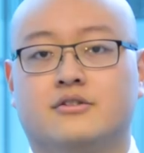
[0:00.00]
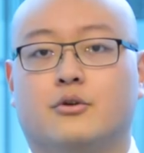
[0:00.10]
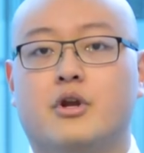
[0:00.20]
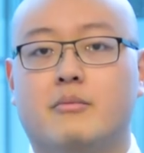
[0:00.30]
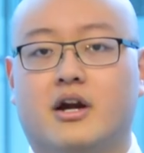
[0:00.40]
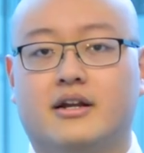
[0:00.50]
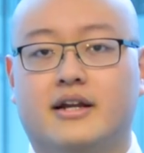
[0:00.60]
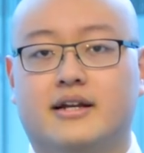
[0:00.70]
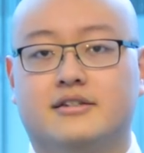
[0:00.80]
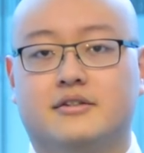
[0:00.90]
So
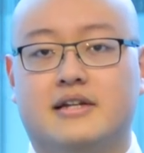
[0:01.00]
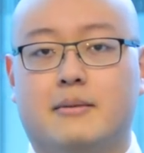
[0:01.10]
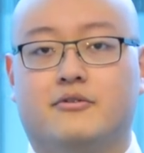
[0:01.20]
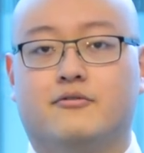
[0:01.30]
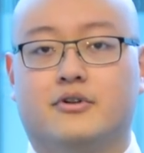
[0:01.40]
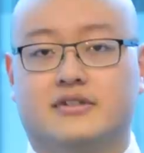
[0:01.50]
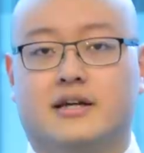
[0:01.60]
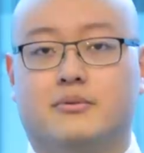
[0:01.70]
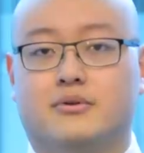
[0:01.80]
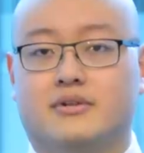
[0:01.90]
remarketing is a sample, for
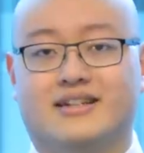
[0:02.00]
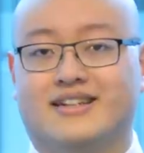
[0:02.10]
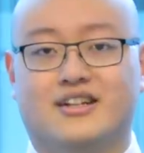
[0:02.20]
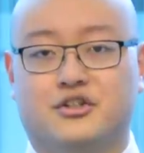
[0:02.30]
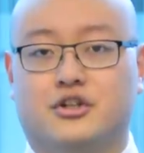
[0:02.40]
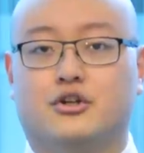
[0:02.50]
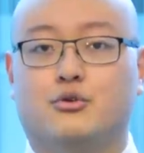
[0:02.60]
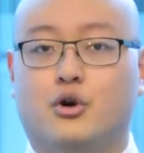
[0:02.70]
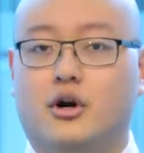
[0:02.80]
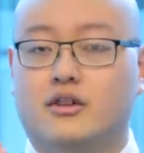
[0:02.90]
example, in a nutshell, you
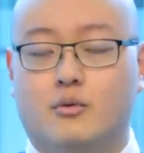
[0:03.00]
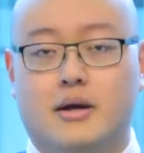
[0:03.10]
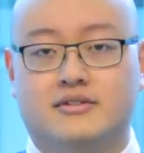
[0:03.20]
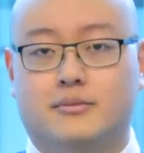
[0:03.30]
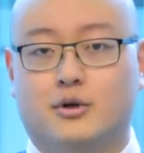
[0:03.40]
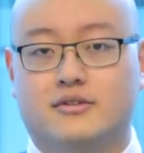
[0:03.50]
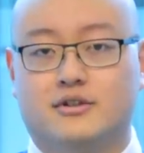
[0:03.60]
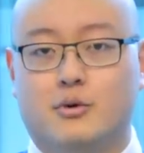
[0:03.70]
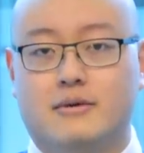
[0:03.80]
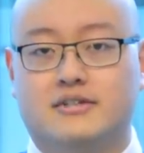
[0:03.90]
go on the web, someone goes
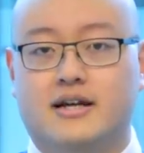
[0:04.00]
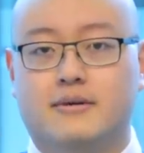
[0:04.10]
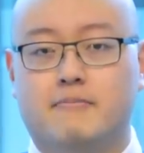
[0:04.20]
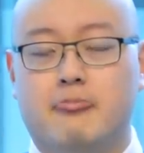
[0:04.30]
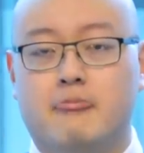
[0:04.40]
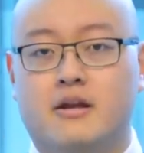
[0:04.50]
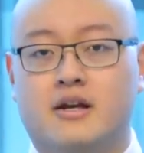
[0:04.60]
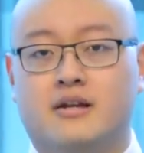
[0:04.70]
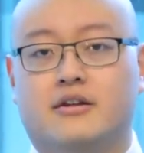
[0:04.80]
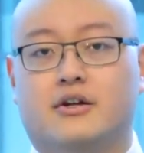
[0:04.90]
on your website,
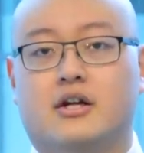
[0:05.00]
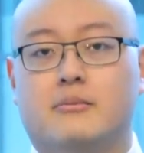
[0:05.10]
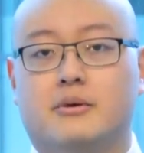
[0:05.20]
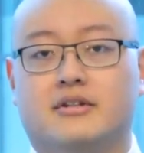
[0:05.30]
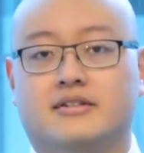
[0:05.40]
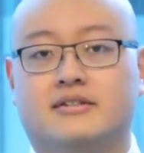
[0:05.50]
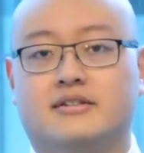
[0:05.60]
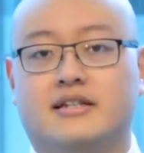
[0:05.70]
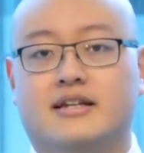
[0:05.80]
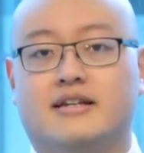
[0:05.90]
then they're gonna be able to
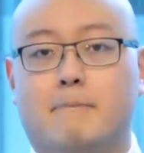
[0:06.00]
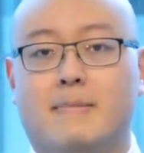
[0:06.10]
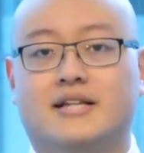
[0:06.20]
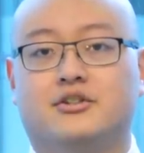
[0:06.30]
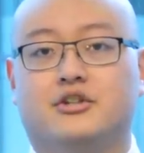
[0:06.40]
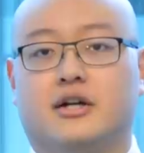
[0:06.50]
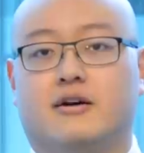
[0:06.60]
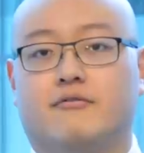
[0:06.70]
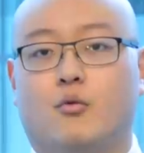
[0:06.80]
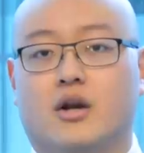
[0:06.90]
see the messaging
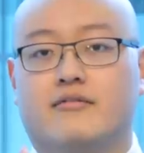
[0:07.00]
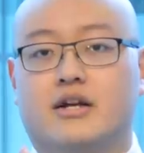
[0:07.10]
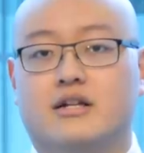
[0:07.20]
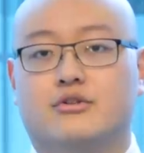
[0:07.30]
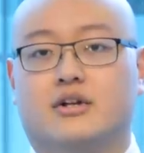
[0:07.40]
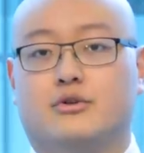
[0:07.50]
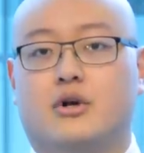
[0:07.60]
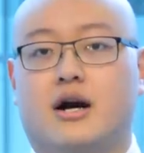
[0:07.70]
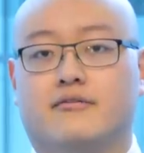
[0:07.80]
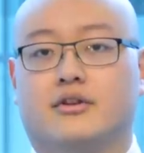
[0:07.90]
of whatever introductory
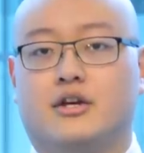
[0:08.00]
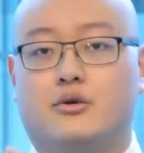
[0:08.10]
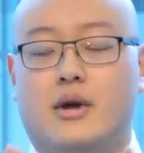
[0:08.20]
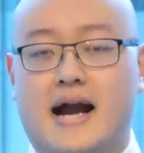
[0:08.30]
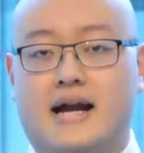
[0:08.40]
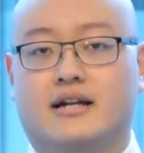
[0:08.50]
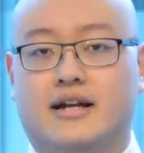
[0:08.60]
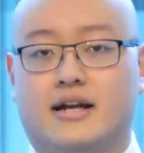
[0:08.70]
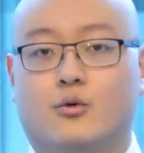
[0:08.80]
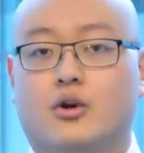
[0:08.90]
offer that you had
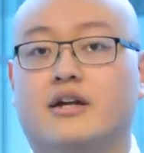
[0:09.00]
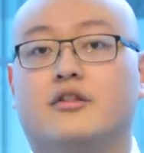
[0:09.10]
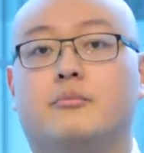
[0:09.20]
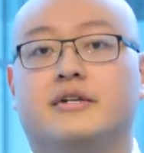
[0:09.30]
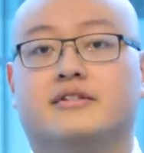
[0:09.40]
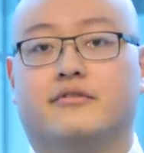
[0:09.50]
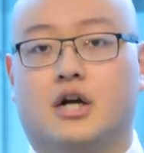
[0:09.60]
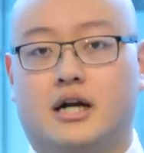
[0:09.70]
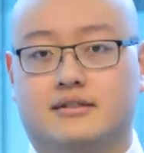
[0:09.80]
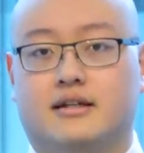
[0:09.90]
again, or another piece of
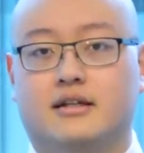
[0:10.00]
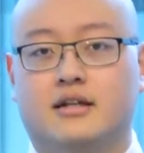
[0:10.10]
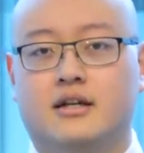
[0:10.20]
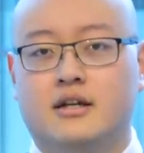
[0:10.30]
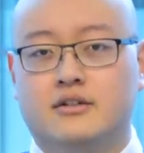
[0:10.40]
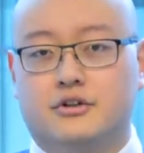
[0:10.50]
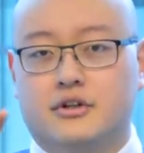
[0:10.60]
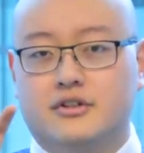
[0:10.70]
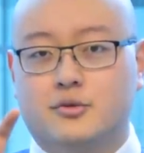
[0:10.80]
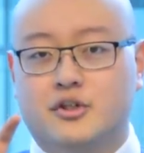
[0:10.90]
content. So you're
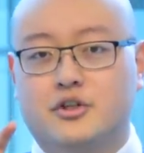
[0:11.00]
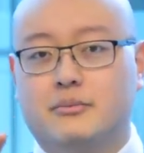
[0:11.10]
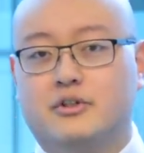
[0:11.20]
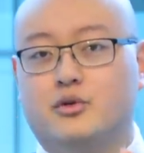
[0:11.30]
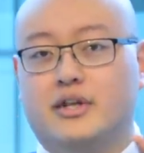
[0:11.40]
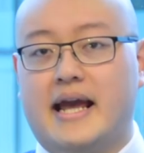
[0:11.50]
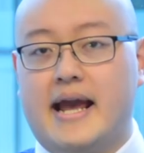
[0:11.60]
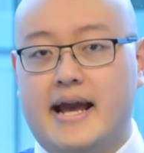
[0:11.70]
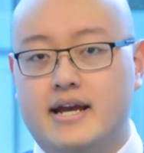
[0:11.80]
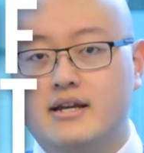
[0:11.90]
gonna switching between
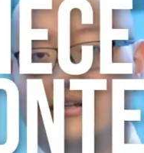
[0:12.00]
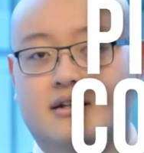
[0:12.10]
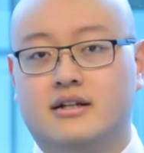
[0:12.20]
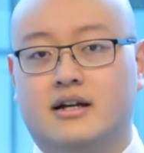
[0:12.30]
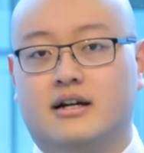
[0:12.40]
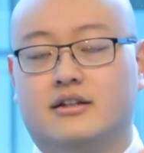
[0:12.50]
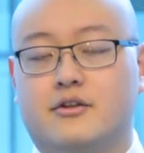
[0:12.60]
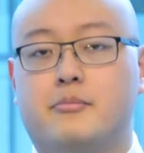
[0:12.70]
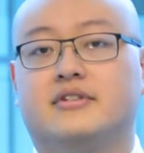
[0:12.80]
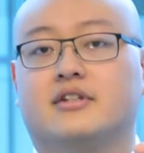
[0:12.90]
A,
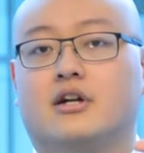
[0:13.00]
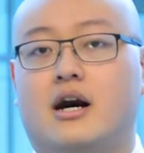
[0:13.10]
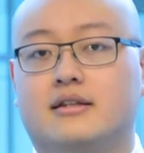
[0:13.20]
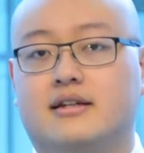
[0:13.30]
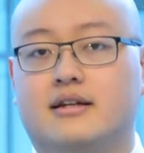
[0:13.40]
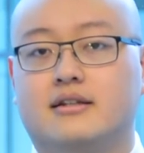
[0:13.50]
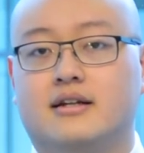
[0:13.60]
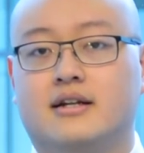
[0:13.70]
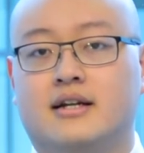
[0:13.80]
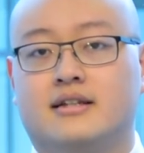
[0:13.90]
another piece of content
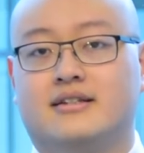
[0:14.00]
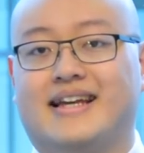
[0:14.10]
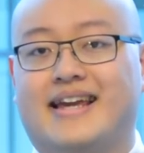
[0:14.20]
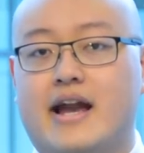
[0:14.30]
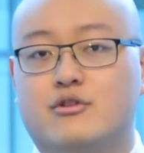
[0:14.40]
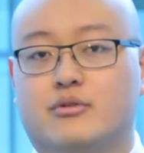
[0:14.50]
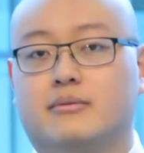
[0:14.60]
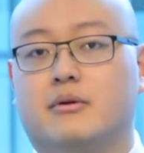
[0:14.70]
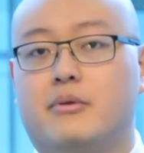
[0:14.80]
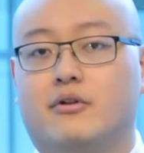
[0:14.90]
to engage with
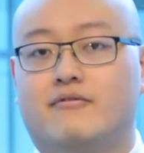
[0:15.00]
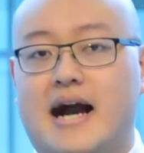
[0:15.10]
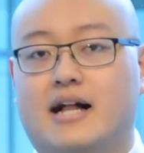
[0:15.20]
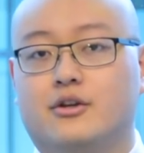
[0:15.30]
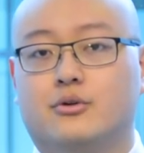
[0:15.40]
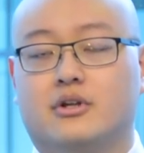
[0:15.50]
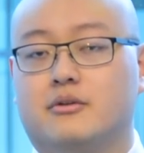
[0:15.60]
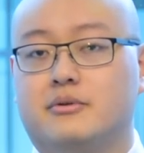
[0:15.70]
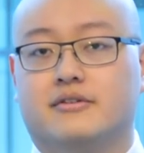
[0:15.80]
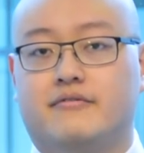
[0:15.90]
them to build value,
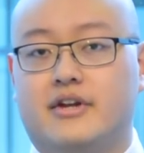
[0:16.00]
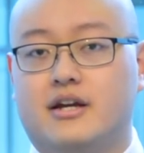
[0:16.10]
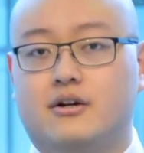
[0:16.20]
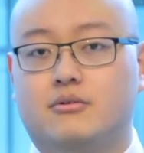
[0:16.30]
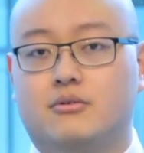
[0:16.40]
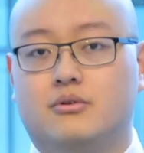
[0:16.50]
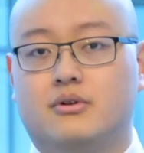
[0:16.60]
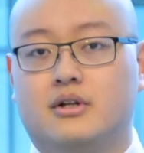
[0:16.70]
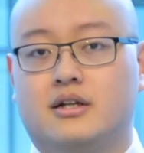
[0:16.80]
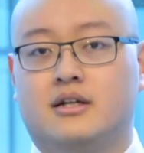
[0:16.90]
another piece of video,
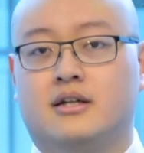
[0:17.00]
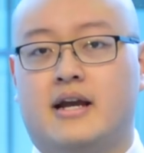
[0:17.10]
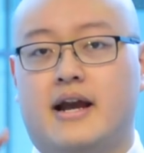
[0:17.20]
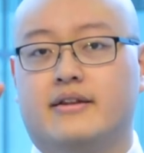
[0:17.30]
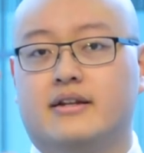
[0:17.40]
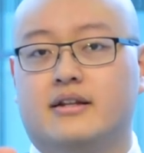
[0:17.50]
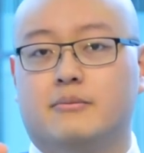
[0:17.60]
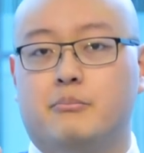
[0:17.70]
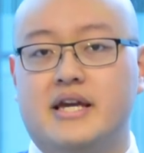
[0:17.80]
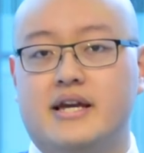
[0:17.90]
And
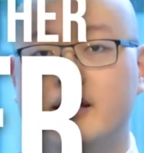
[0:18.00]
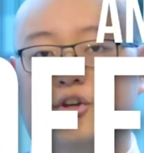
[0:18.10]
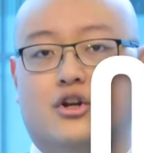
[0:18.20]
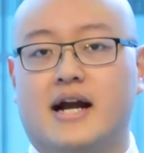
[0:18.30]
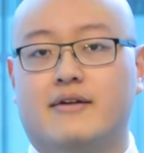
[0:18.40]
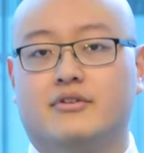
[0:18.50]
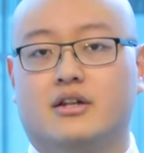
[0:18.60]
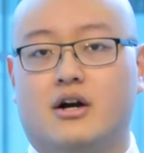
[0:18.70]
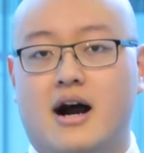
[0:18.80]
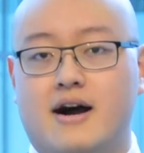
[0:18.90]
then B, you're going to have
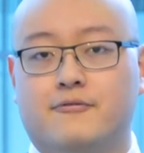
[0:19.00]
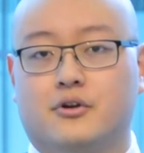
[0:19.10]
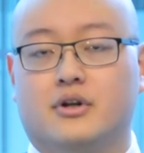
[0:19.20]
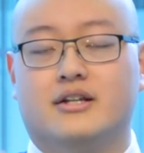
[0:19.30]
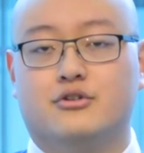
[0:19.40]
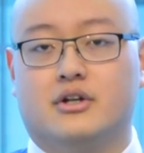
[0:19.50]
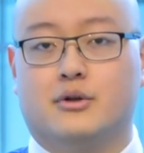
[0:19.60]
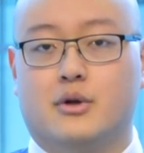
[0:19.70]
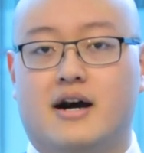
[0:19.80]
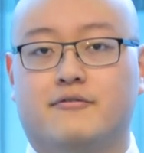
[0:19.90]
another offer,
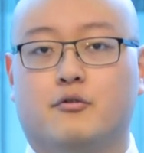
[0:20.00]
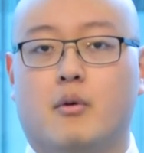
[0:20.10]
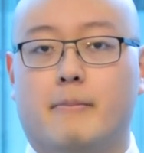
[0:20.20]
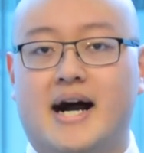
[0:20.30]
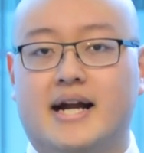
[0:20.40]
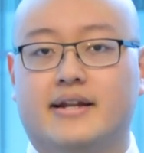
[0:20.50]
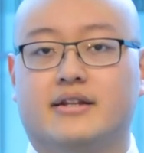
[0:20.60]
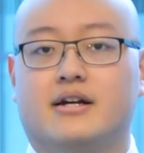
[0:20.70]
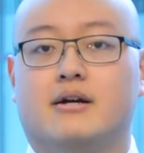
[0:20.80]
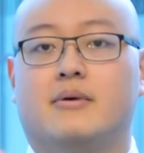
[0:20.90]
introductory offer,
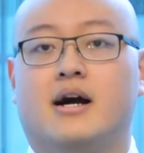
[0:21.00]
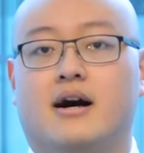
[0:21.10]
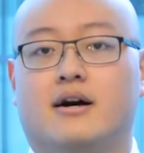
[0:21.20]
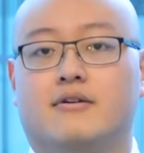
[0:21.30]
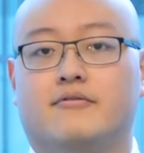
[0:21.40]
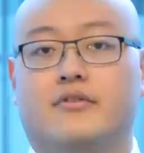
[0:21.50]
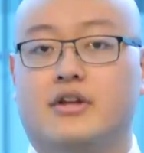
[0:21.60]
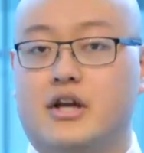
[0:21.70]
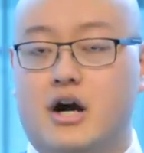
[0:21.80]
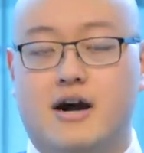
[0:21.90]
reminding them of
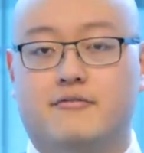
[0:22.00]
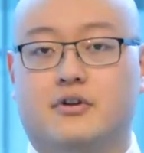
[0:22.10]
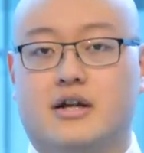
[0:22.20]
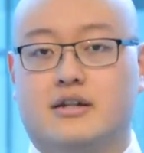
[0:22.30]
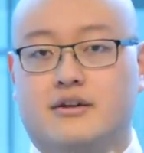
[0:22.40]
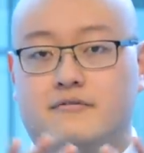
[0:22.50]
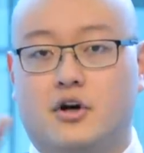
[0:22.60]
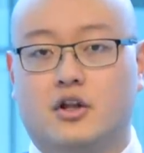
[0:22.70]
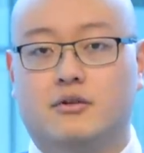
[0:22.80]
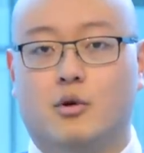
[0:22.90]
the offer, and they
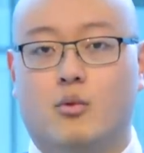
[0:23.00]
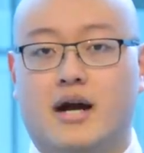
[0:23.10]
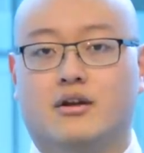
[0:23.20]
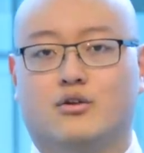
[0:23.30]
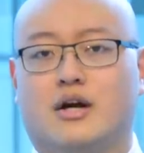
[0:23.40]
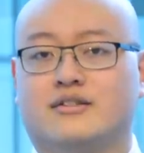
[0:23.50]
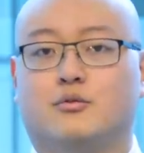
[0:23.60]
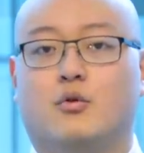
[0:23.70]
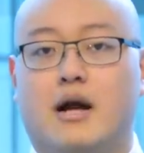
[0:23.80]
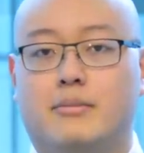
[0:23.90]
follow them around across
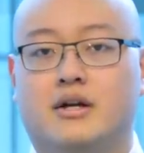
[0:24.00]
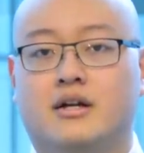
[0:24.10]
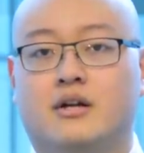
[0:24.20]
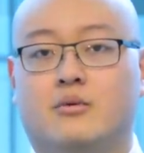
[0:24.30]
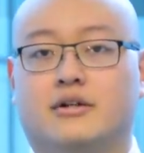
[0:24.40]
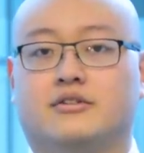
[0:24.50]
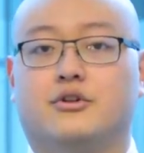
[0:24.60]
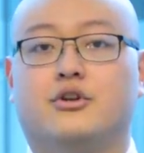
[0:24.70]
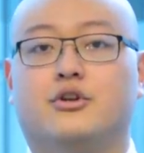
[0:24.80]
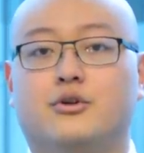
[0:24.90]
the web, right? So
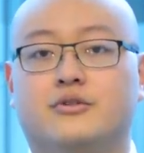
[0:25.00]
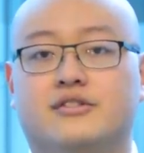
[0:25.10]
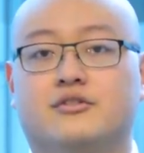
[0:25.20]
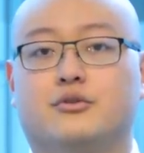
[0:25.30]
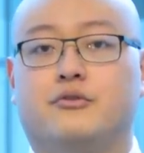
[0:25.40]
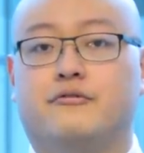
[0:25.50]
you can use this through